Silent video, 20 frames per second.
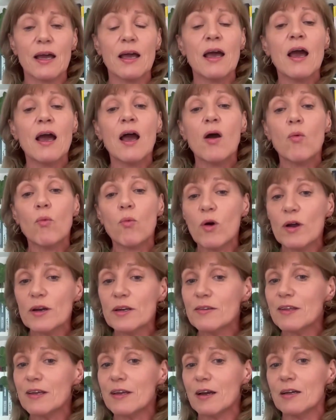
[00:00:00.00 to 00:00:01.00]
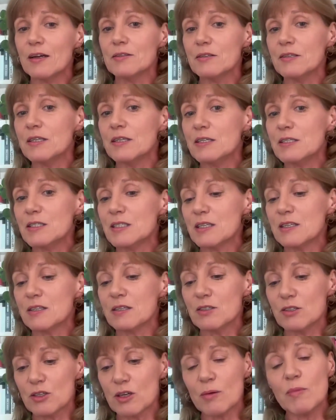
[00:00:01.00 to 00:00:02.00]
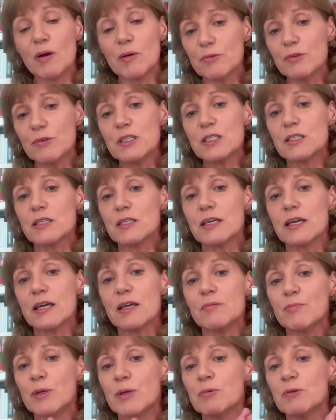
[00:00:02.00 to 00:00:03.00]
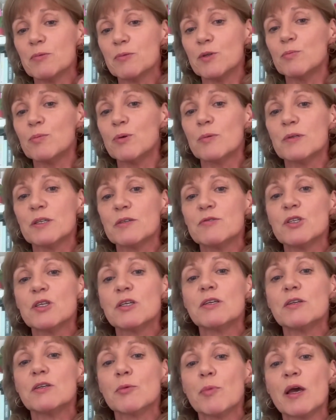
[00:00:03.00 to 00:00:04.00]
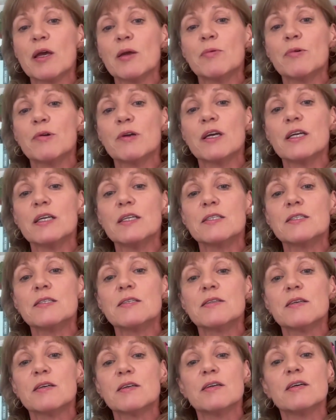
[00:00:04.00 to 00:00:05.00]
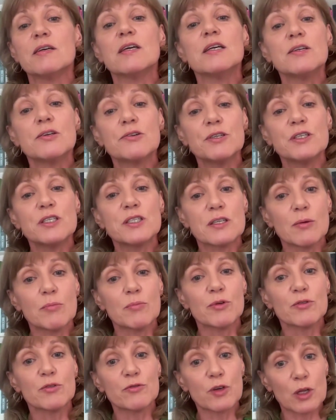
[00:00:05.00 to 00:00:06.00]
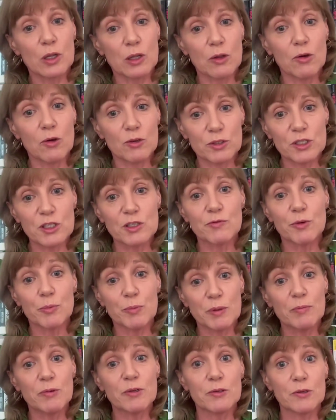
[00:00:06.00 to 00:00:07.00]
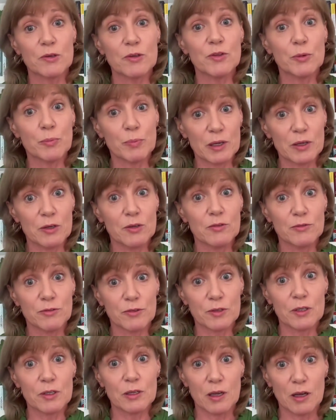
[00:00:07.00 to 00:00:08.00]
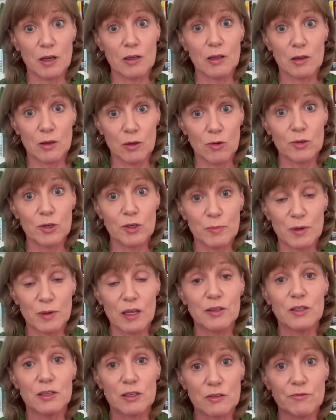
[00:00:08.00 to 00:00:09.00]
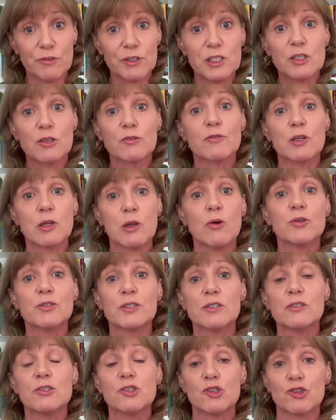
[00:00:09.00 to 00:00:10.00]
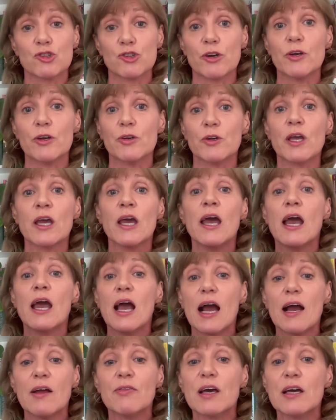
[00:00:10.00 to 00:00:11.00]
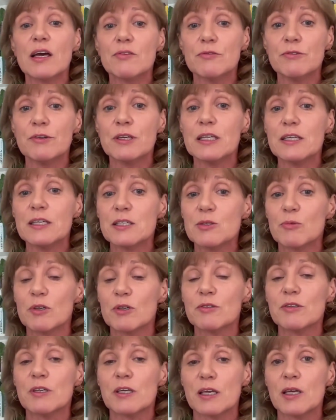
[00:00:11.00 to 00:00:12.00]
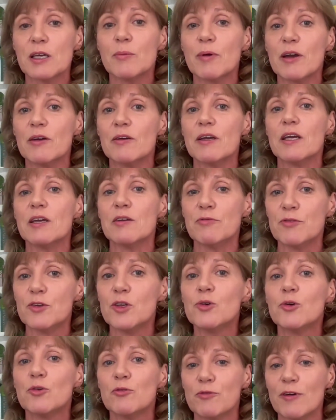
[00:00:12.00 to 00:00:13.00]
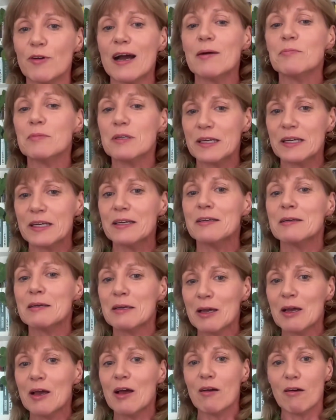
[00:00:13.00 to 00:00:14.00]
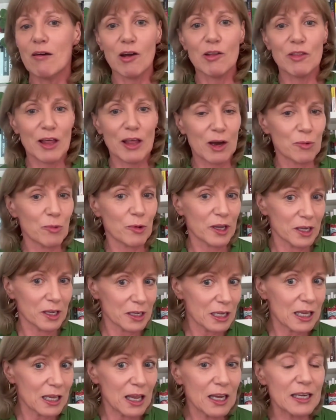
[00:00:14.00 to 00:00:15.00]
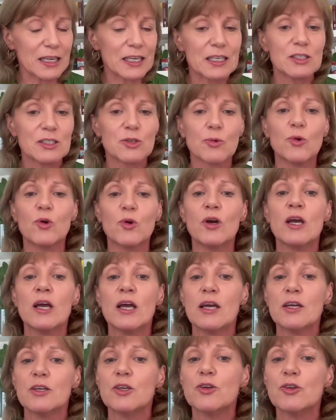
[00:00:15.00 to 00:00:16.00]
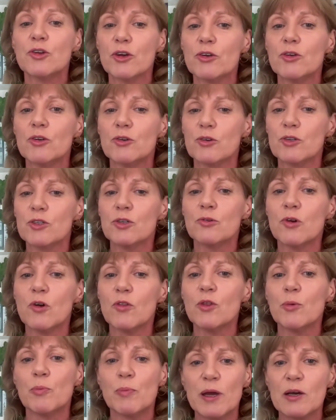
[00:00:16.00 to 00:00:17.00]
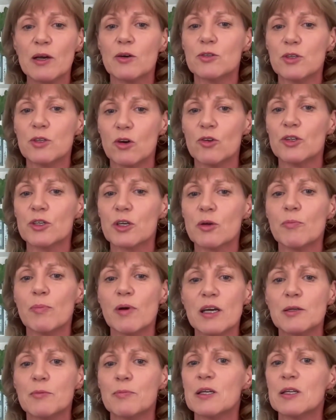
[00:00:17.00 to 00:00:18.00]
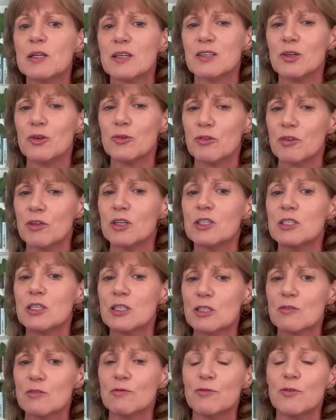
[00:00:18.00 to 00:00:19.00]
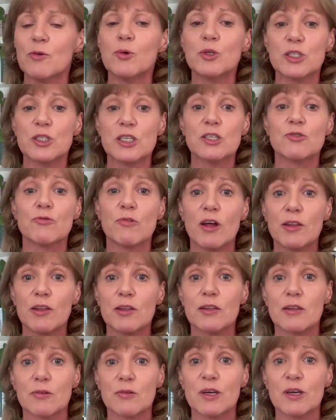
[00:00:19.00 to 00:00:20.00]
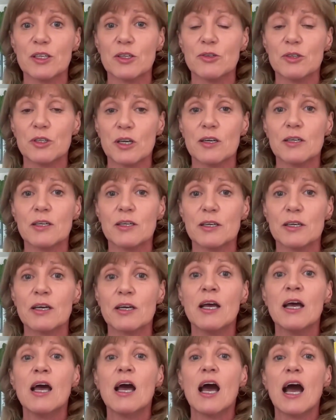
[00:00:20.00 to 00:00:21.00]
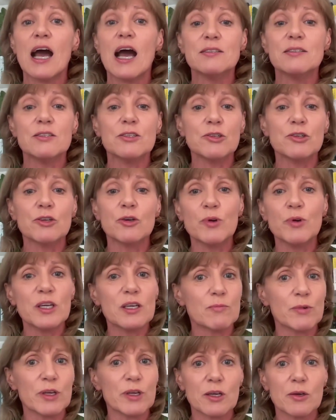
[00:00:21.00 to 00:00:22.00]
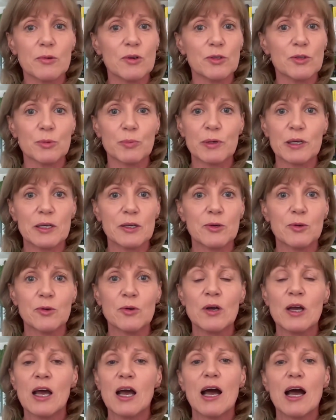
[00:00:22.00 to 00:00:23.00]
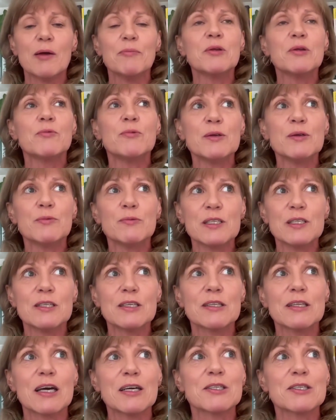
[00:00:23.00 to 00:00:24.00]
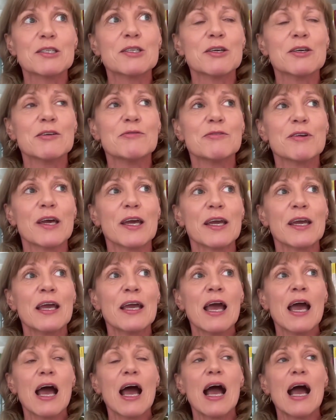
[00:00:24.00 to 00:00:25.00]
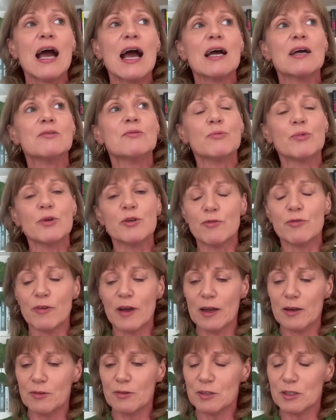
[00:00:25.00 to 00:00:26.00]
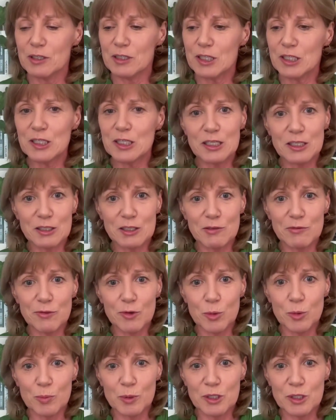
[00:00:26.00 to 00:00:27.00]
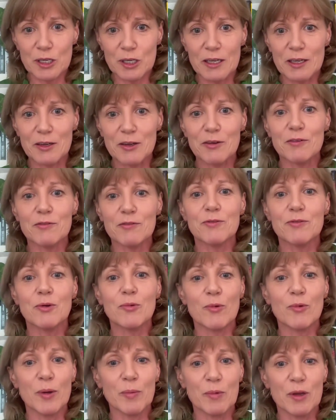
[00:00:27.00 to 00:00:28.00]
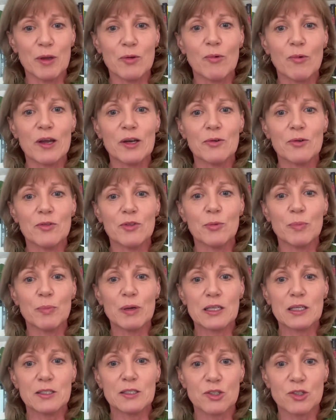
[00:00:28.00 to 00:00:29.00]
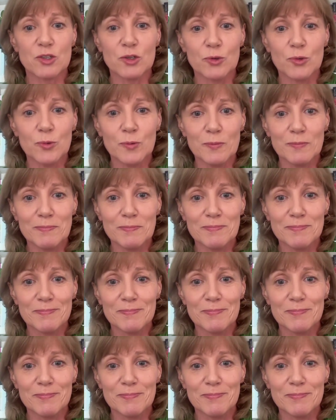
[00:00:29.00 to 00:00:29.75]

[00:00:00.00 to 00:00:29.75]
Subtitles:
yeah. One of the other things that's come up recently, and people will probably have seen in the paper, is the increased number of clots for people who are on the pill for a longer, and the risk of clot and stroke. And that really is worth thinking about if your family are that way inclined, or you're on the pill, on the combined pill in your 30s and 40s rather than when you're younger. And we go on the pill. I mean, we did that survey, and we found that 64% of women went on the pill at school.